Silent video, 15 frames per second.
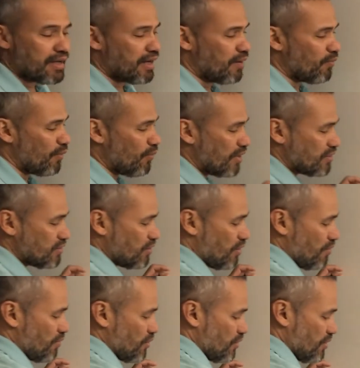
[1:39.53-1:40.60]
and we want to
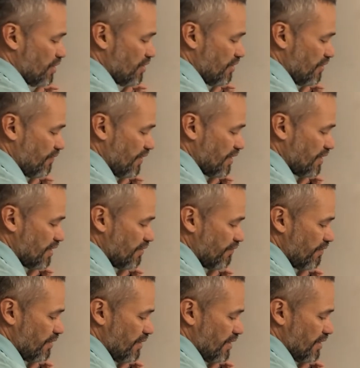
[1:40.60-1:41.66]
compute the
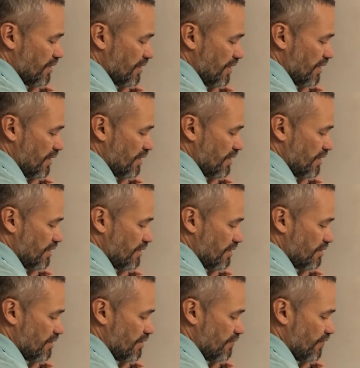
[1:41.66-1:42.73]
derivative, then
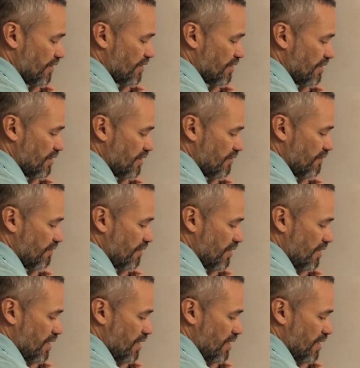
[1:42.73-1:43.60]
the derivative